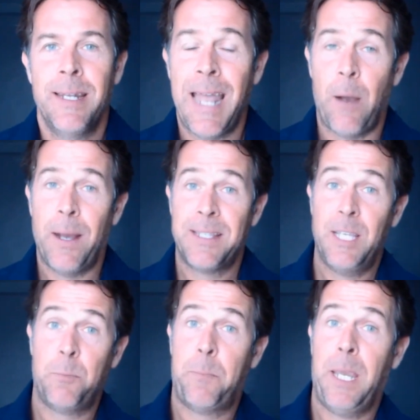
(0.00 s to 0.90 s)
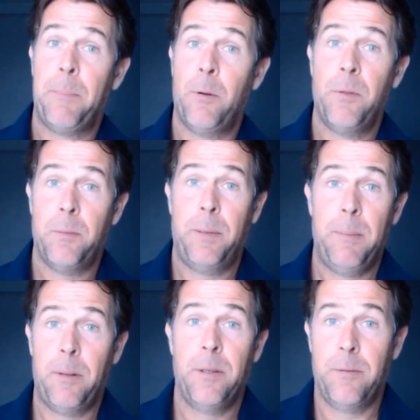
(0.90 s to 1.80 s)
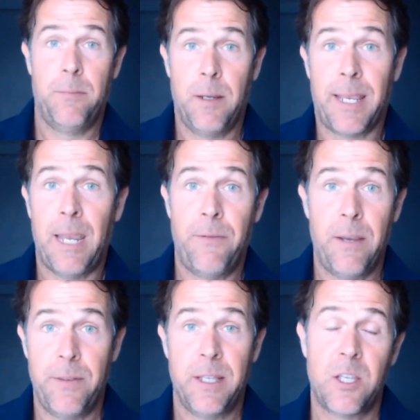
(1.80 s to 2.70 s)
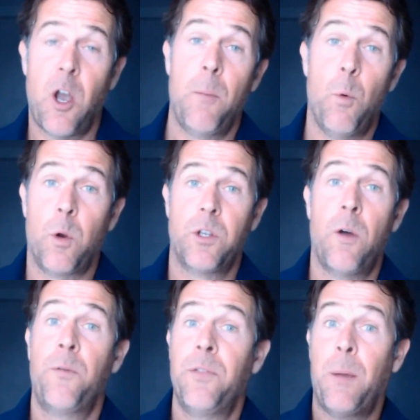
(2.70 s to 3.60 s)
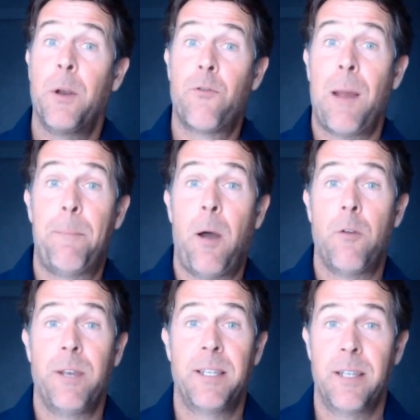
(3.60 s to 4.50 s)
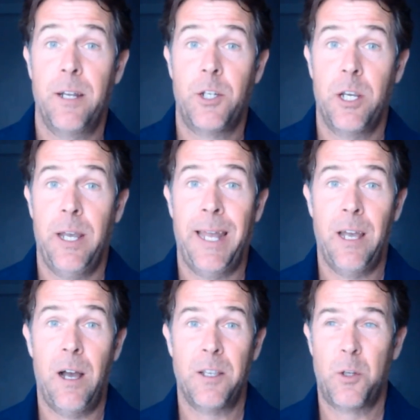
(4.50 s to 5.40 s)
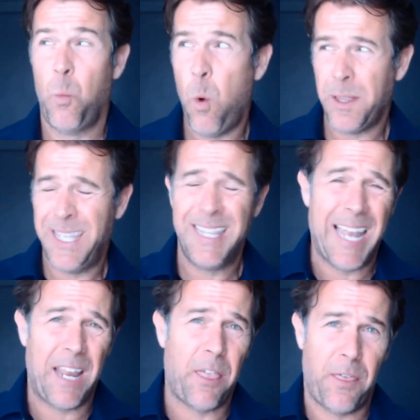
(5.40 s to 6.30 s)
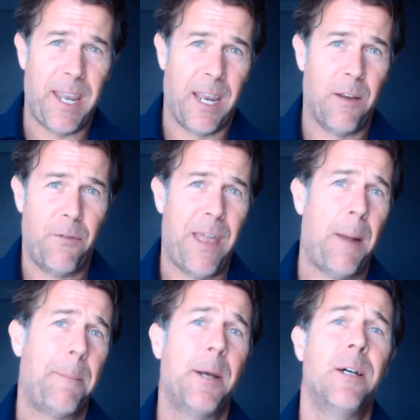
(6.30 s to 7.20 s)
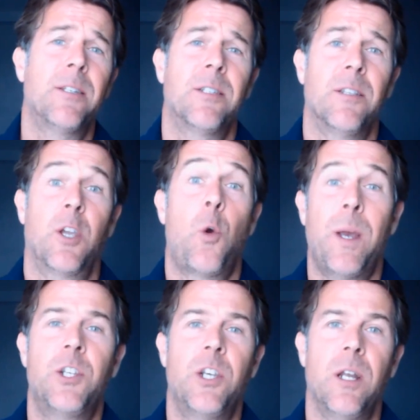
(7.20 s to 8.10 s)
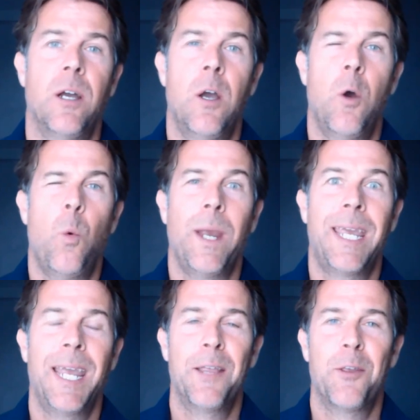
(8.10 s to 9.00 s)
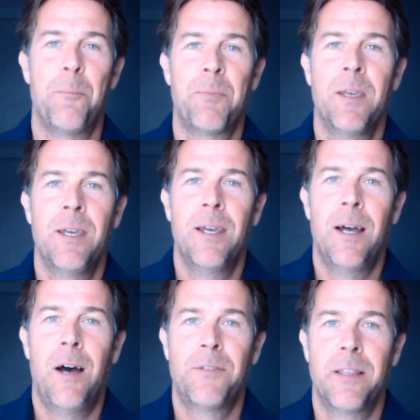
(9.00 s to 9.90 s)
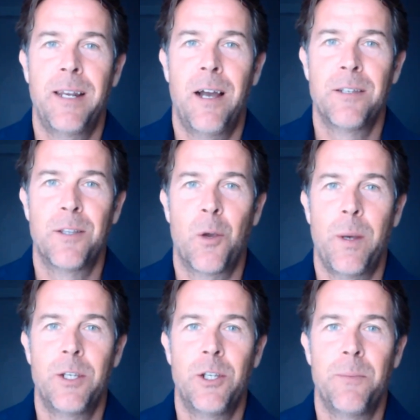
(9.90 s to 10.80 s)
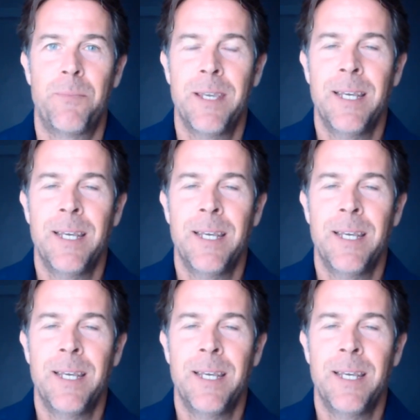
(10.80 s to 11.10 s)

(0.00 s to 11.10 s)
Now, as these people, the people that gave given the time, walked off, they were grabbed by a researcher and asked, what did they think of that person, the questioner, winking at them after they'd asked the question?